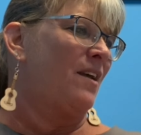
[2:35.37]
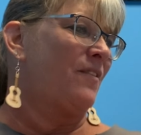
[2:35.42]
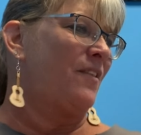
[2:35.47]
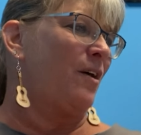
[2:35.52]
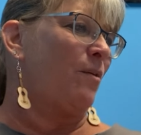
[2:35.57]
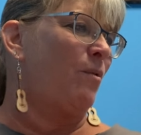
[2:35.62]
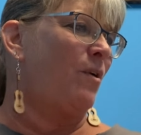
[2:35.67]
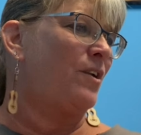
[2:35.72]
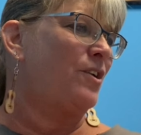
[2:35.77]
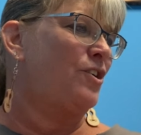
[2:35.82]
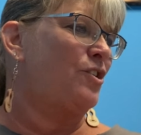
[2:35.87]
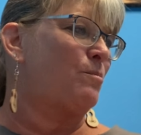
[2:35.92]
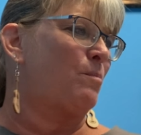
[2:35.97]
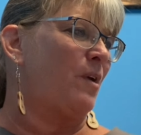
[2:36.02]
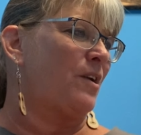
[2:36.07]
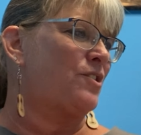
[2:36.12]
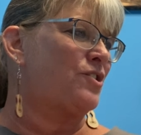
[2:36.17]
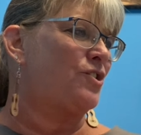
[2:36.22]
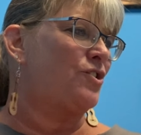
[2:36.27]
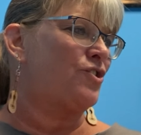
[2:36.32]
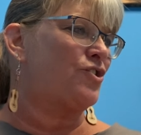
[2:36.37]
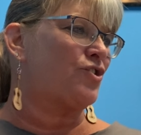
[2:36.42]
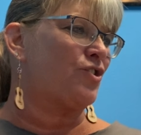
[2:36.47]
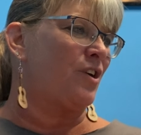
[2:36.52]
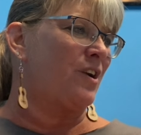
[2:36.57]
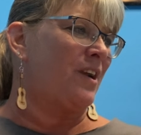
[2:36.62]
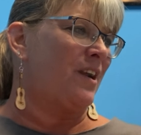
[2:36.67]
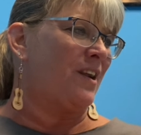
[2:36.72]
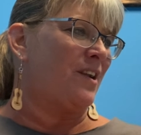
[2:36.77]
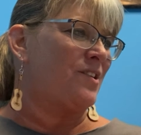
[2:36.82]
They're wanting you to play 2
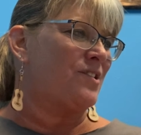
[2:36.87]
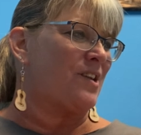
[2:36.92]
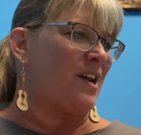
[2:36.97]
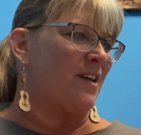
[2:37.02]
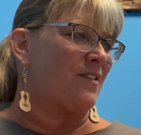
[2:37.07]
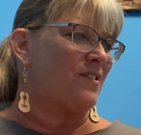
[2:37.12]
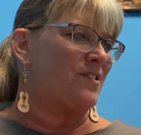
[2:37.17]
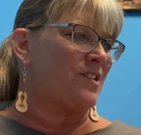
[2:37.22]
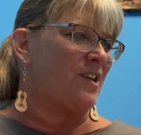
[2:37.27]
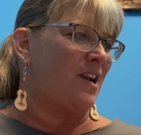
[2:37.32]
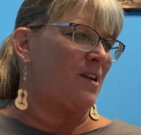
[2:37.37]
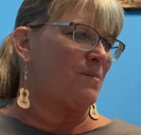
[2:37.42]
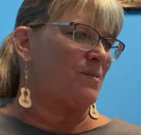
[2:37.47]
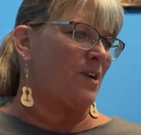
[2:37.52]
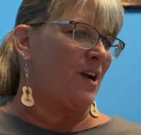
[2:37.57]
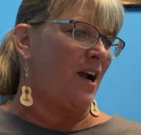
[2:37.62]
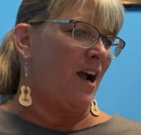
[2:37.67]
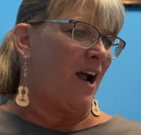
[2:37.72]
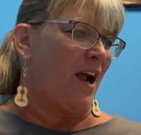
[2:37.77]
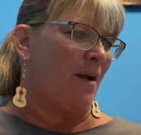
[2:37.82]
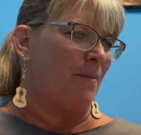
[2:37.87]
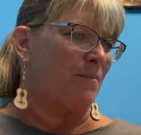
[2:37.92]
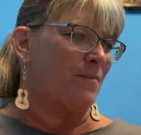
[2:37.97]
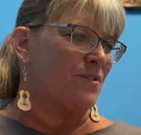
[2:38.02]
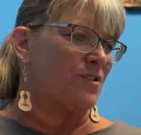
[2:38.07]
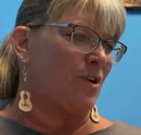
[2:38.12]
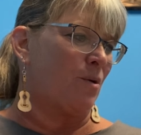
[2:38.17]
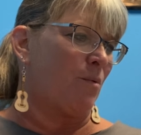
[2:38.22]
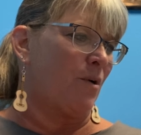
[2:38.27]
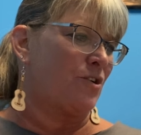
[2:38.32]
strings at the same time.
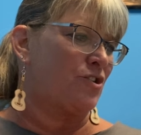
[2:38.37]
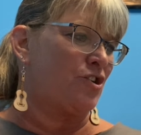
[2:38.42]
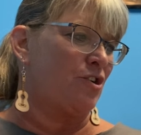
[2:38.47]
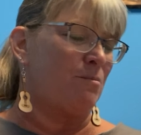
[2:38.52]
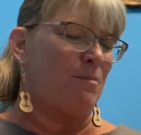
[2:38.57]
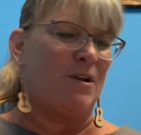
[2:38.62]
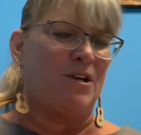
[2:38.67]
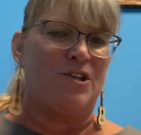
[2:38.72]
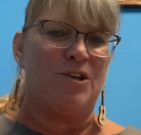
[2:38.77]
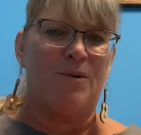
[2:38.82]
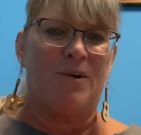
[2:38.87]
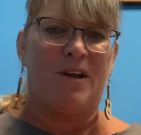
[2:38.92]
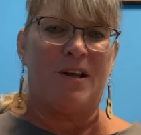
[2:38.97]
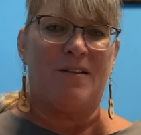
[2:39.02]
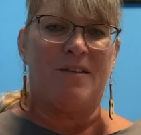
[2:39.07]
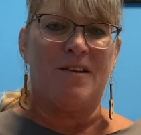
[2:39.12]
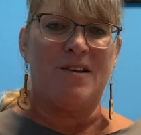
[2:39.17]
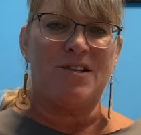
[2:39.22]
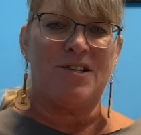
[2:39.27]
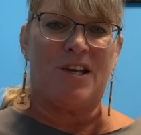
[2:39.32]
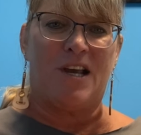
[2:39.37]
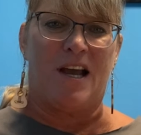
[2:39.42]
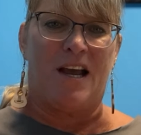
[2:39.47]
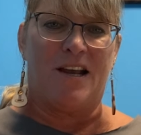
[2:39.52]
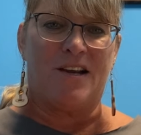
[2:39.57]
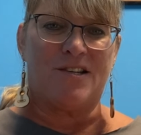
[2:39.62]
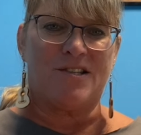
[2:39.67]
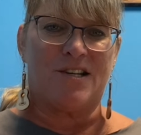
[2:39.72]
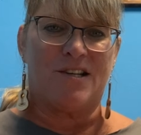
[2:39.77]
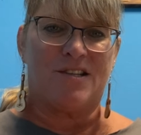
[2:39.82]
So what you'd be doing in this
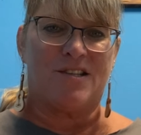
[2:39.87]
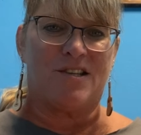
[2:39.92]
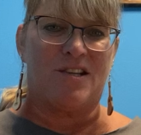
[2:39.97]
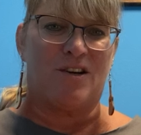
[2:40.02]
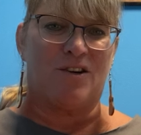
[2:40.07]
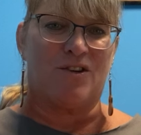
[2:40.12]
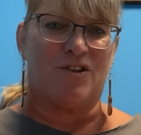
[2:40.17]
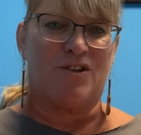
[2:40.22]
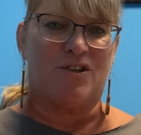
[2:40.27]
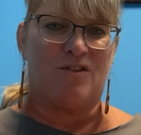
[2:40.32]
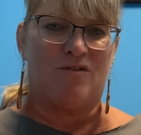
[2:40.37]
case, since they're